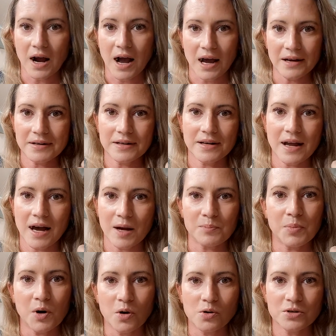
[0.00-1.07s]
I did not
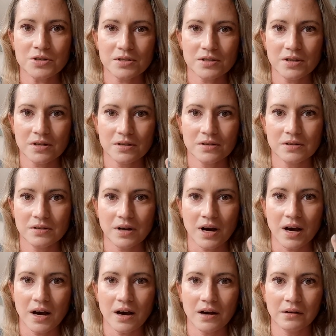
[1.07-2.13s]
post
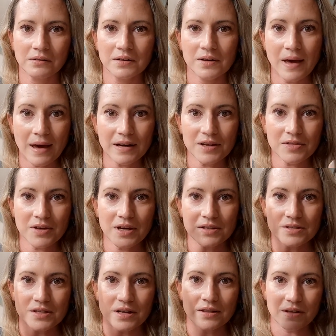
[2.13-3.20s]
uh, anything
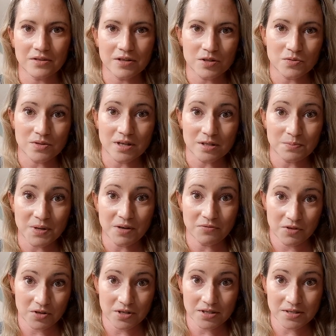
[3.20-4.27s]
saying that this was SPF
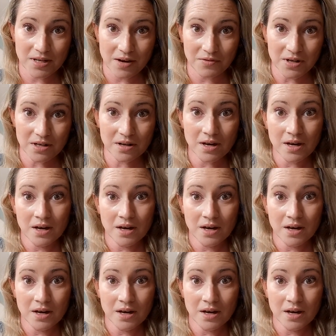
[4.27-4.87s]
37.